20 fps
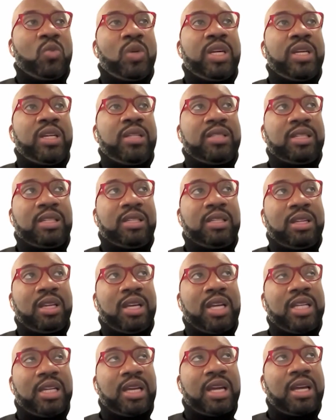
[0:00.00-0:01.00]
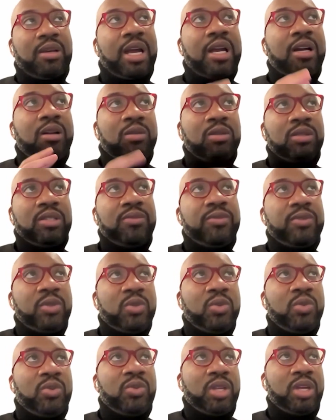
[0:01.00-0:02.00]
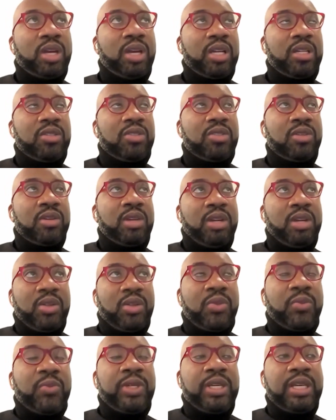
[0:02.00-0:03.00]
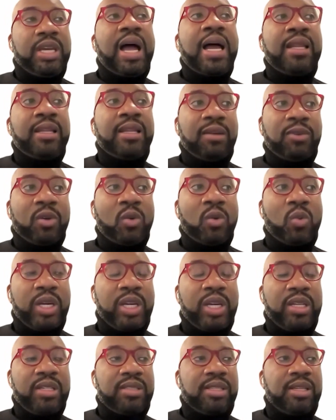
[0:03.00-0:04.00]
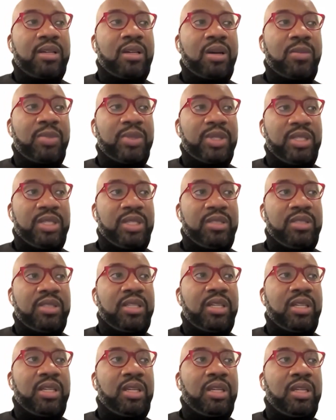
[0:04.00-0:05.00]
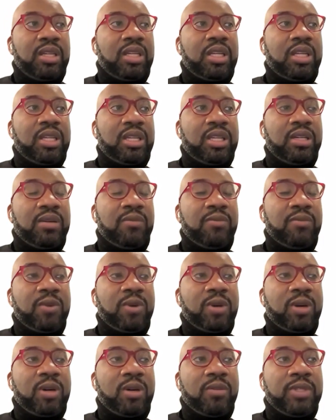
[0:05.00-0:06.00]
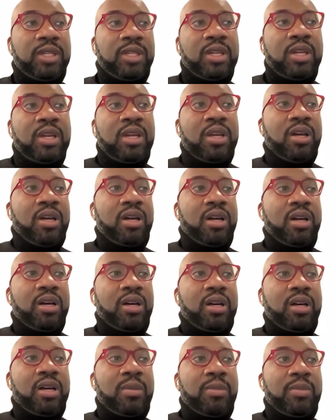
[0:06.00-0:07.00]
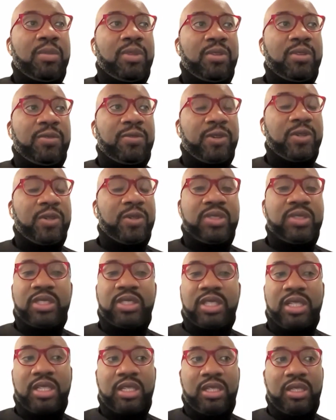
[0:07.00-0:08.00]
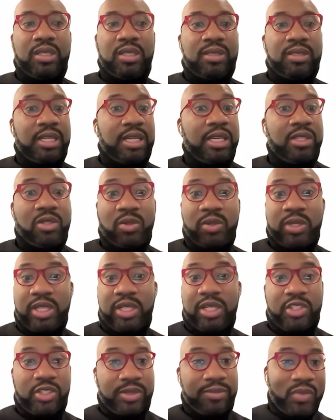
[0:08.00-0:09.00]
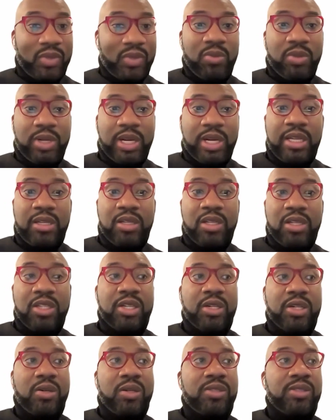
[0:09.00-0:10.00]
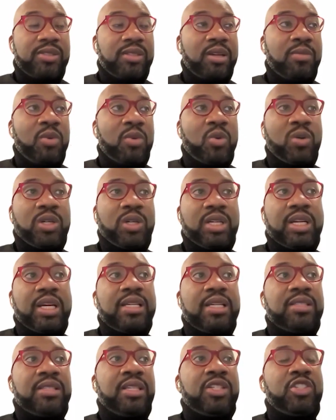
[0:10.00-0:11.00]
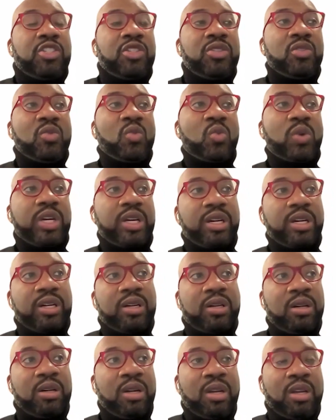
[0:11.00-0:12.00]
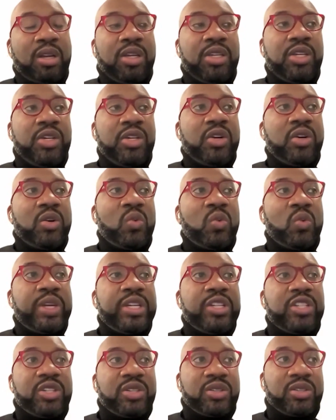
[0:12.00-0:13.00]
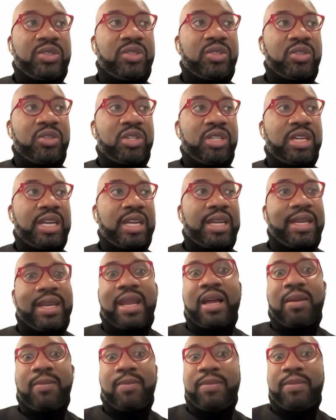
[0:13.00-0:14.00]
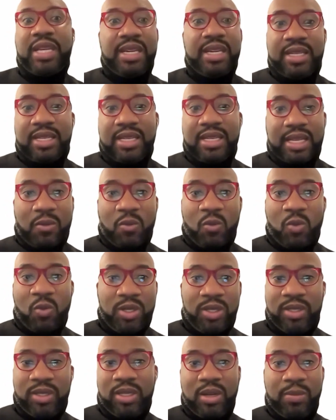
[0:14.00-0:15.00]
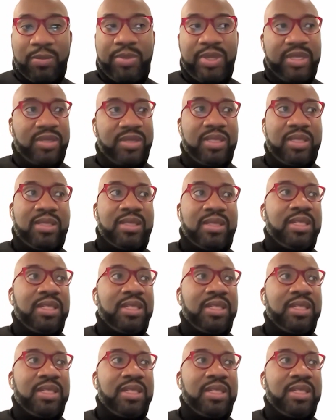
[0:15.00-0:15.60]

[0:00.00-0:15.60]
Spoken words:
ways. And I'll give you, I guess, three high level ways that companies can get involved. The first is a donation, right? There are some organizations where, you know, we just cannot meet a business